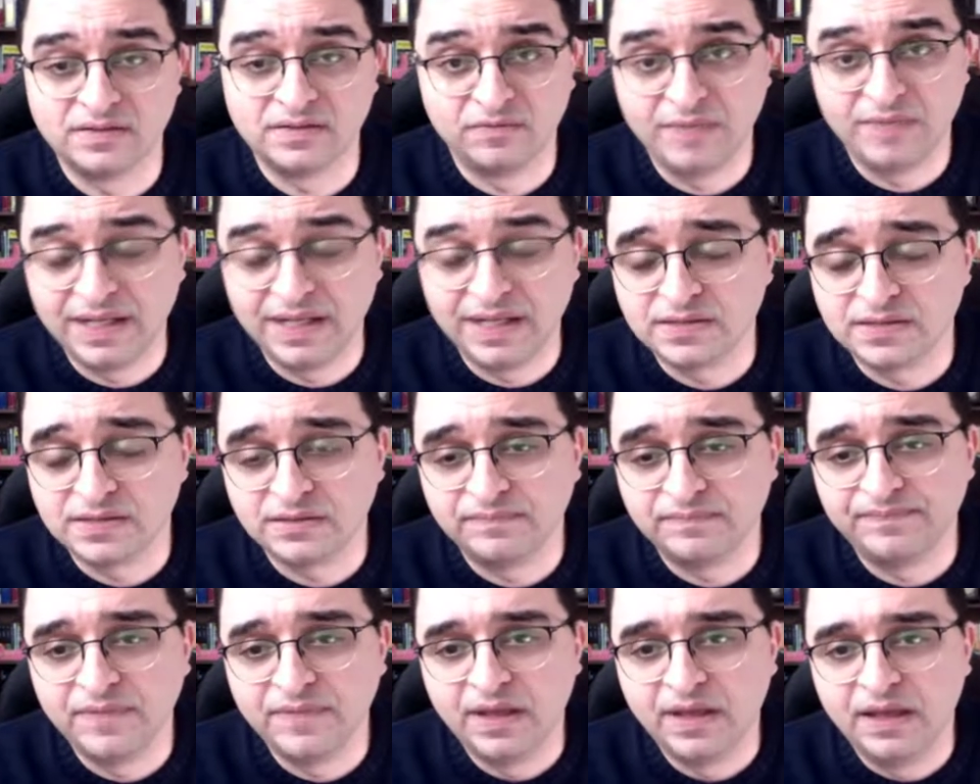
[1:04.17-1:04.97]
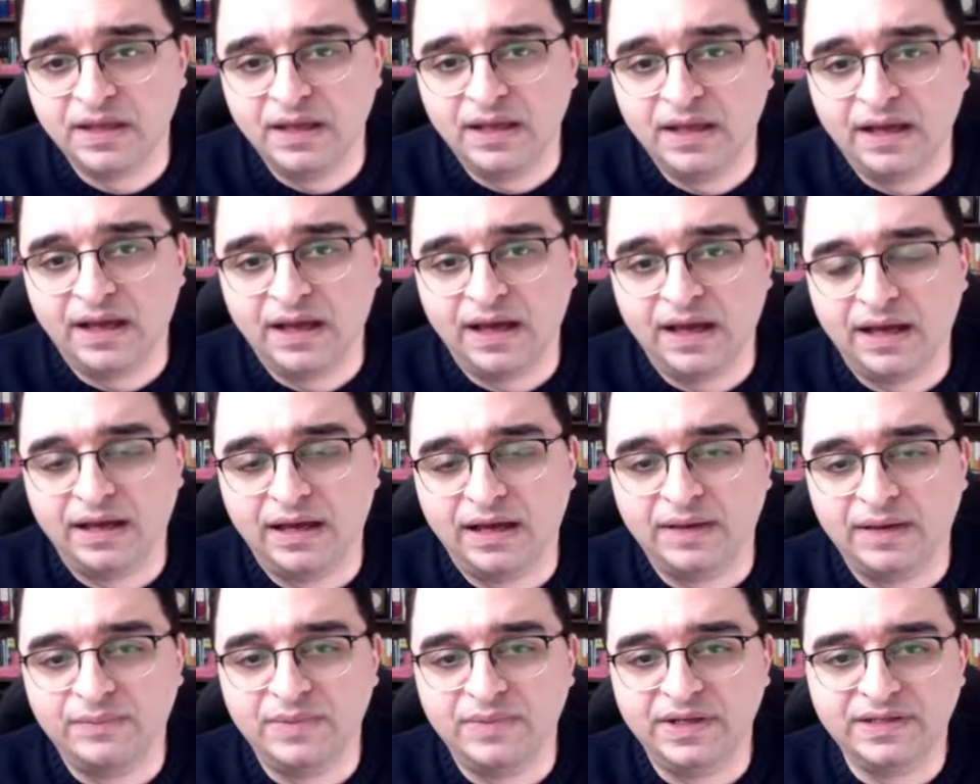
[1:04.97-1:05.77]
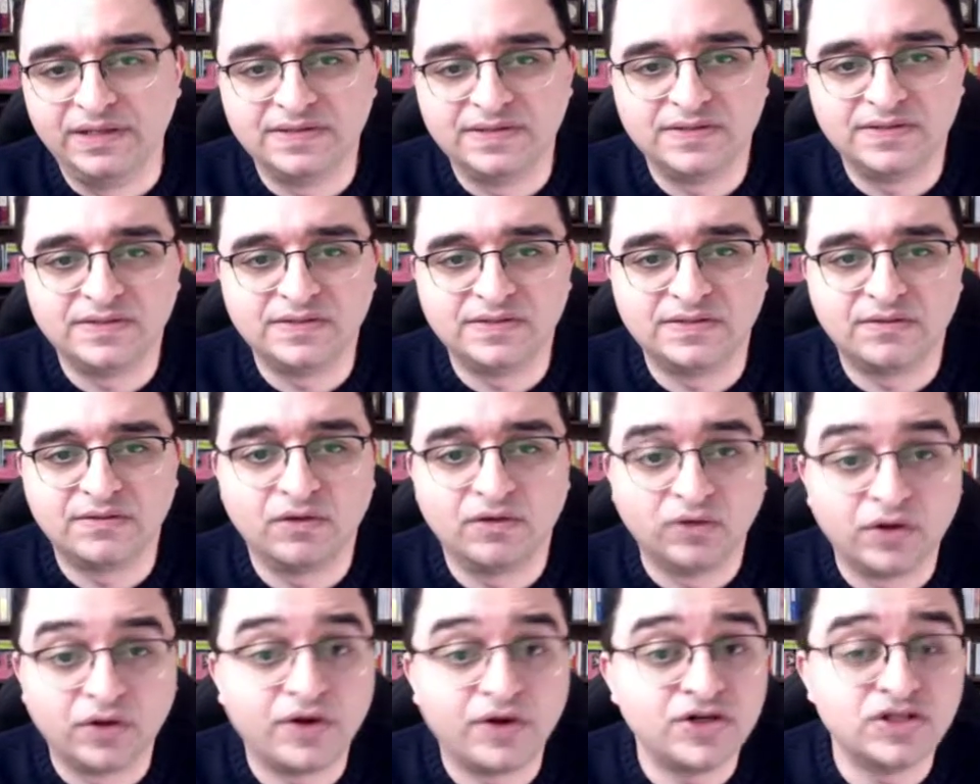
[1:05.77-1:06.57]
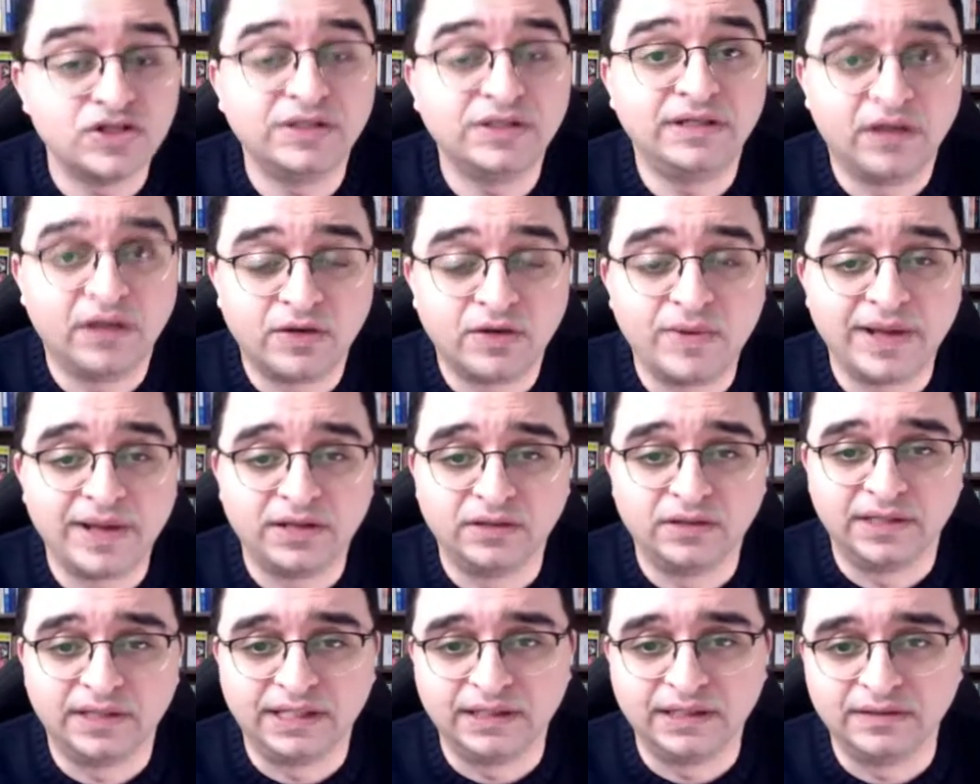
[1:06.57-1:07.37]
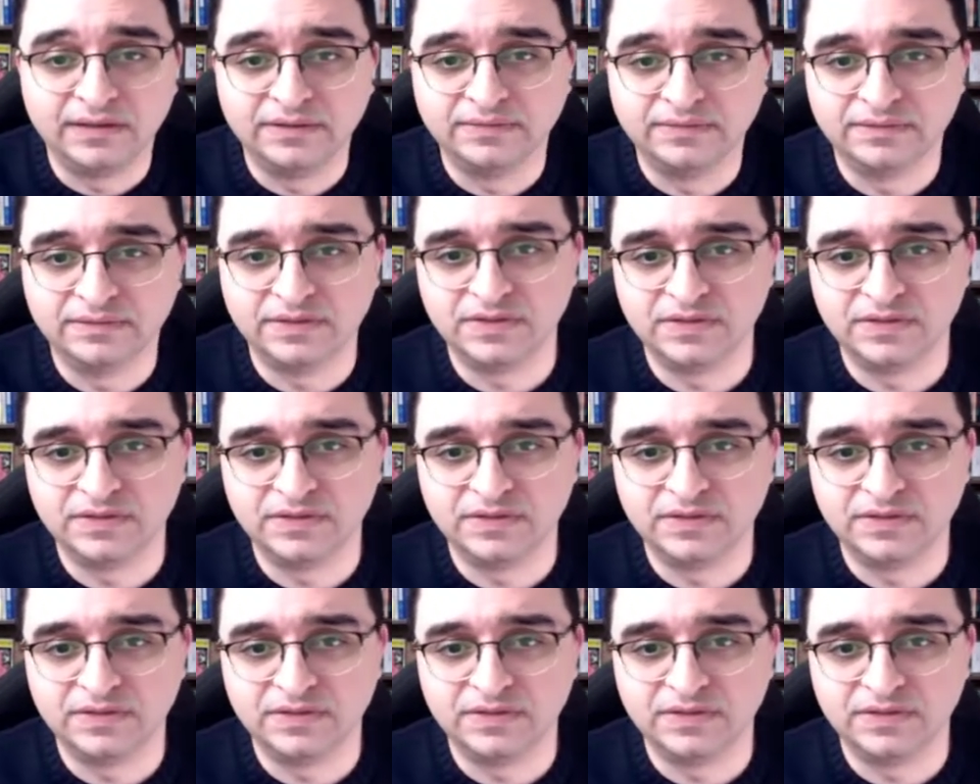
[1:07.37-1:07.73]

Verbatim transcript: of medicine, uh, but it's largely unregulated.